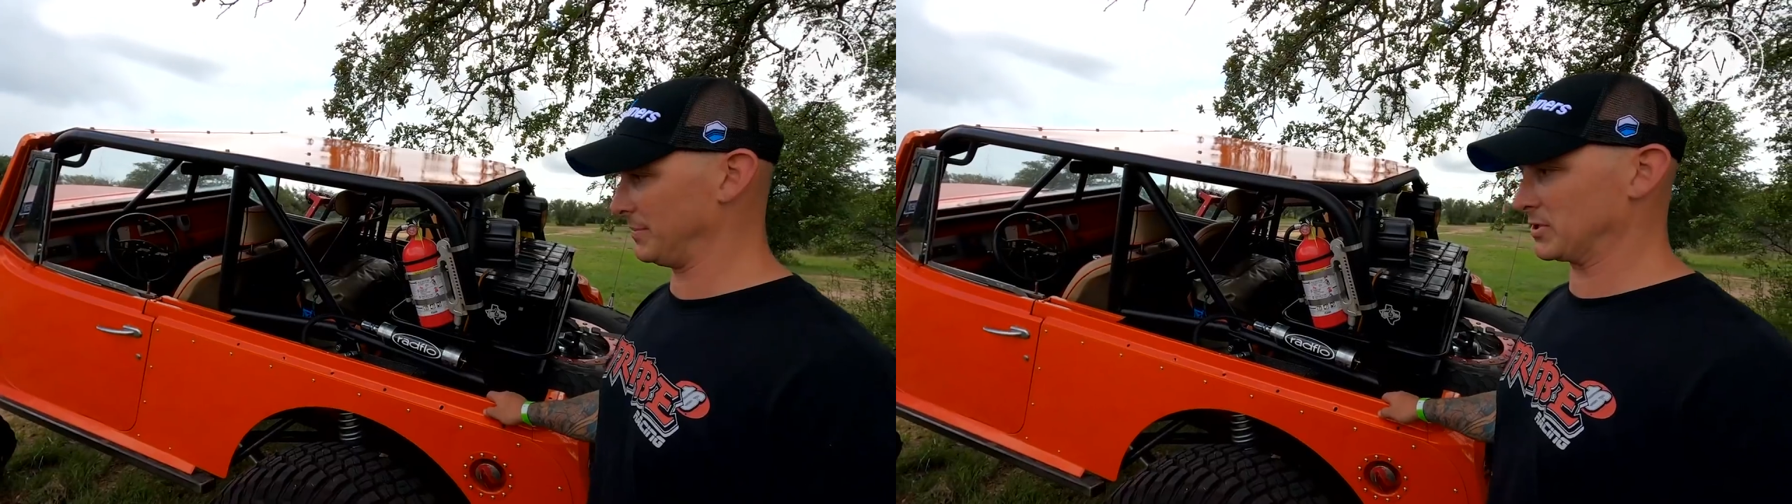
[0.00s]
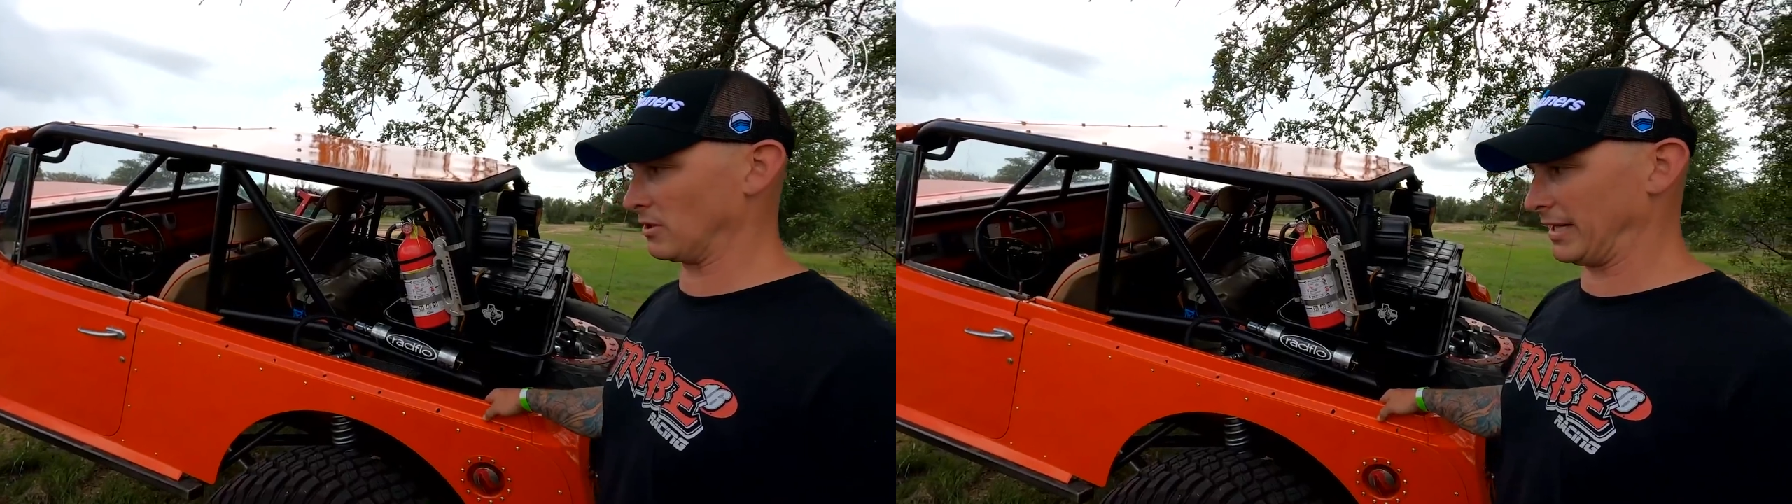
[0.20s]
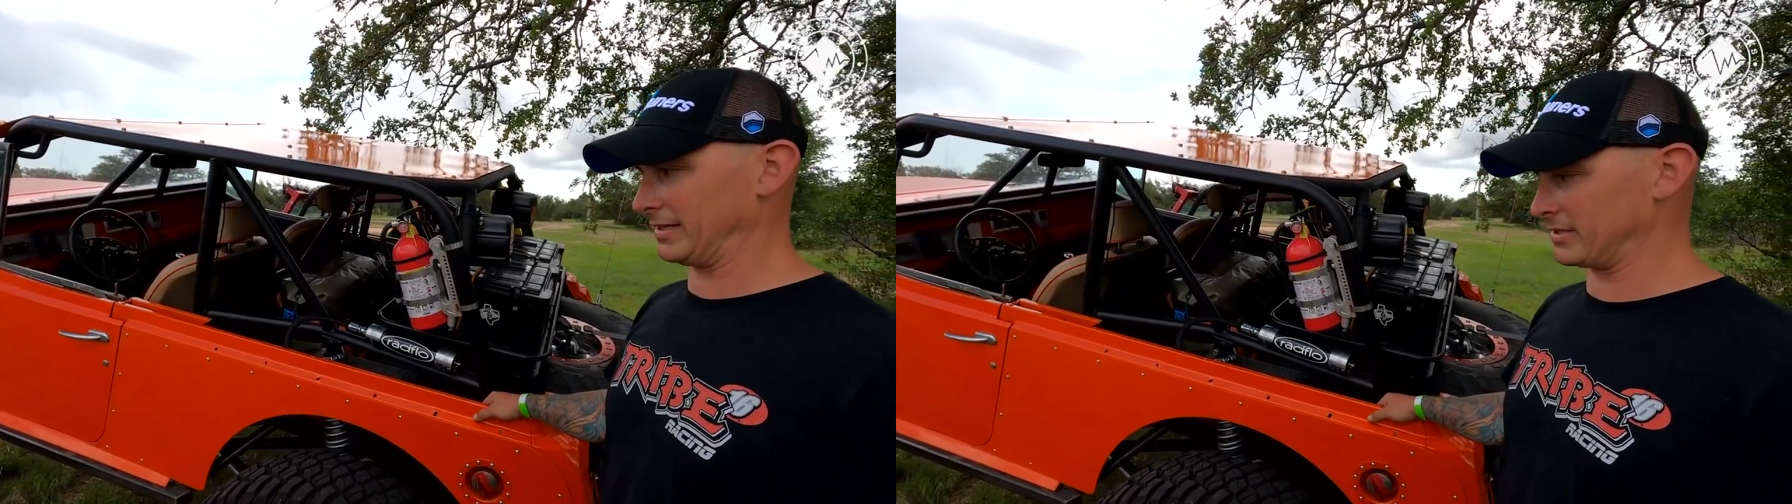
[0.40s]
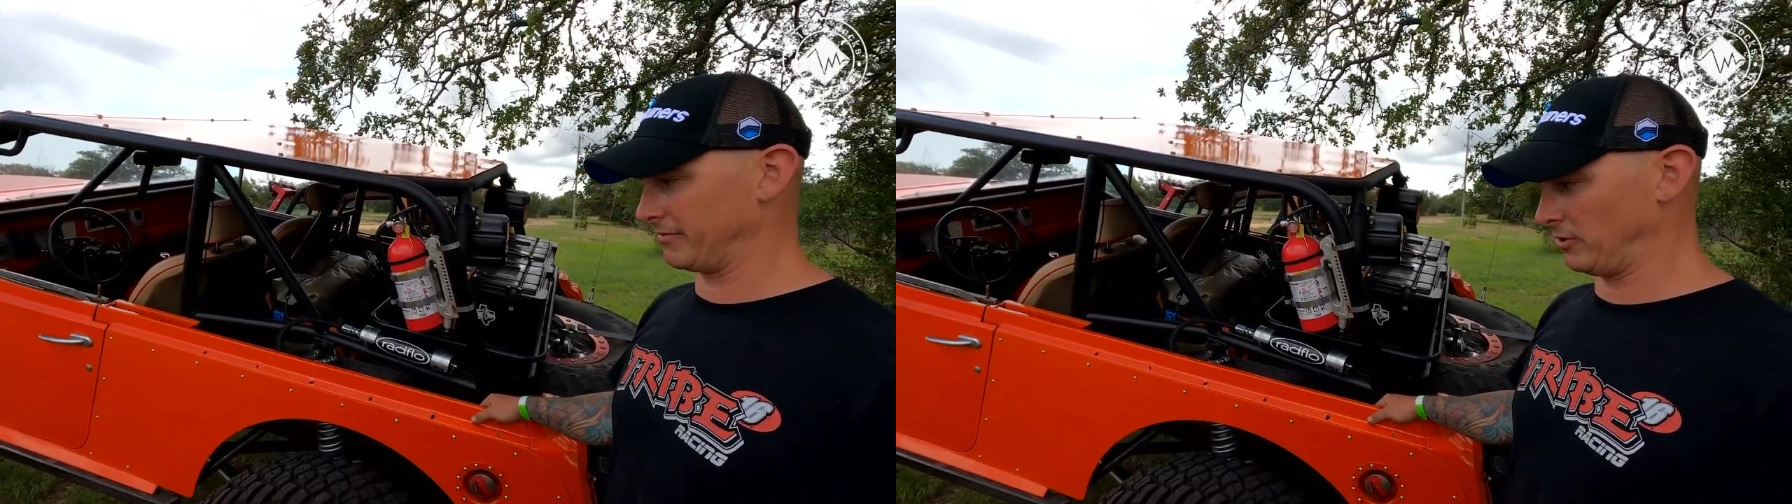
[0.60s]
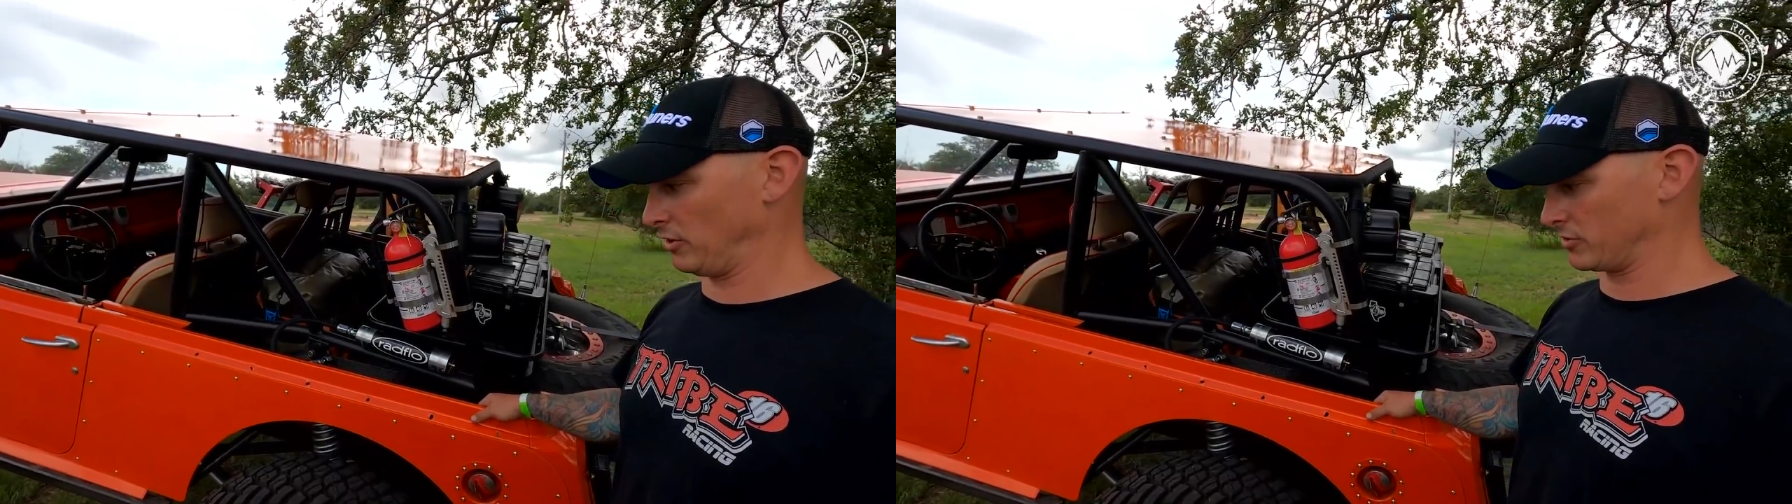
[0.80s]
Jeepster like this
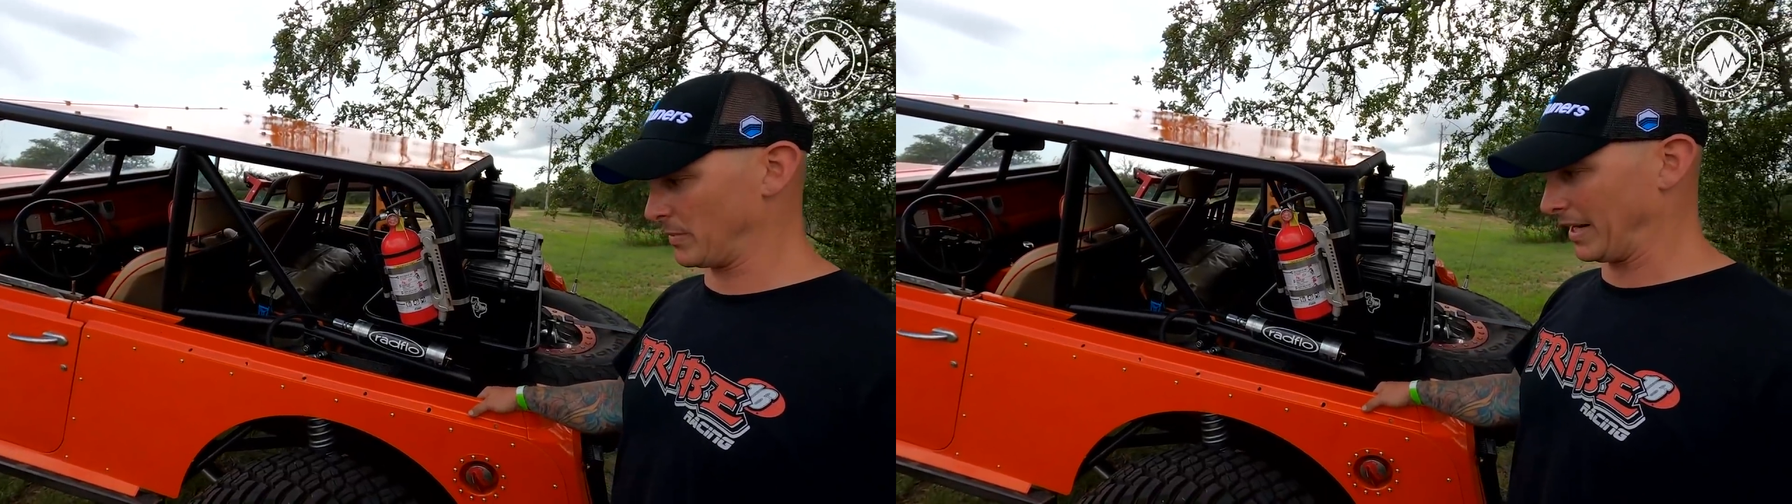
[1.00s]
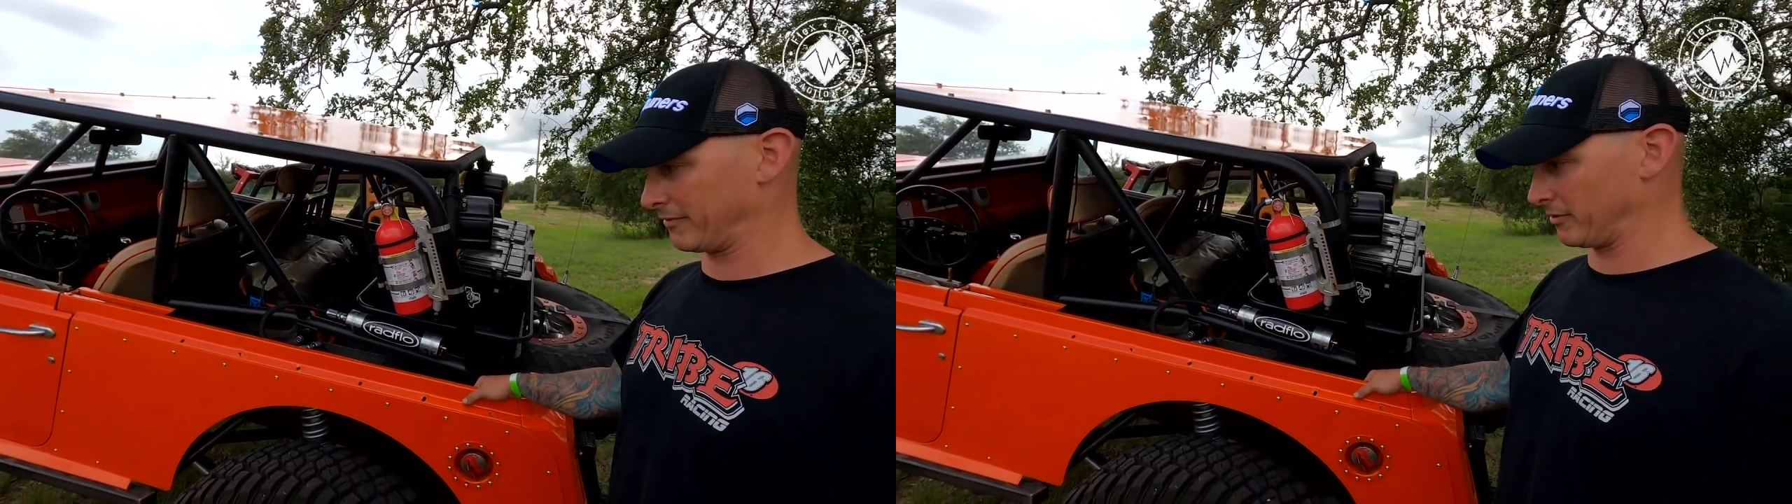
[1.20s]
a few years back